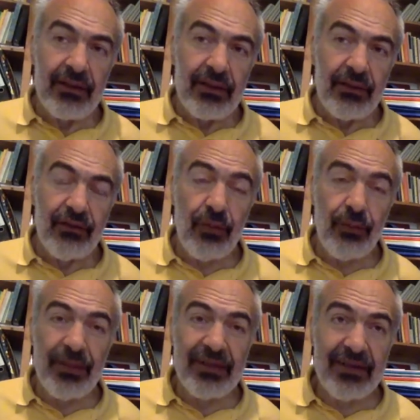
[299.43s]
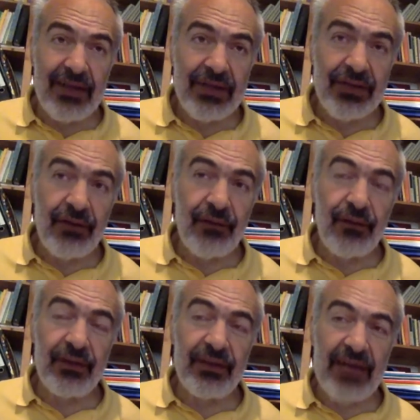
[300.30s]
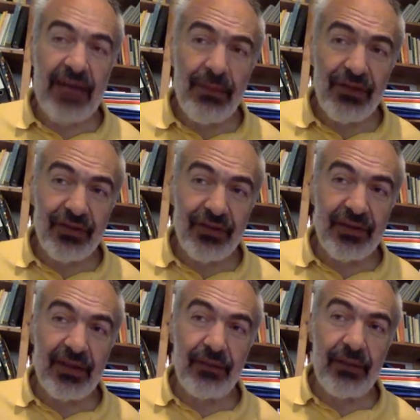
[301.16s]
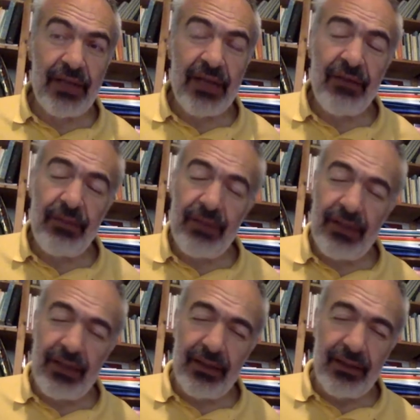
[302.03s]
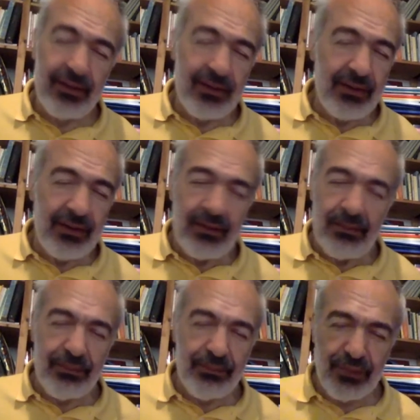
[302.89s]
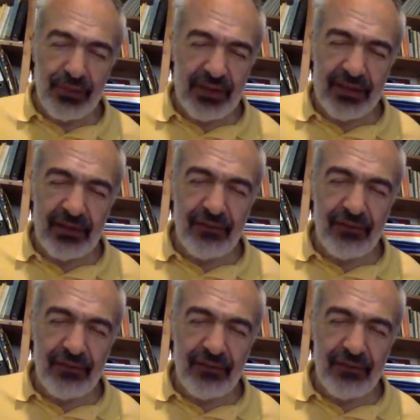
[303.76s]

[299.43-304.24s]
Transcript: of compensation for the damages that they will never be protected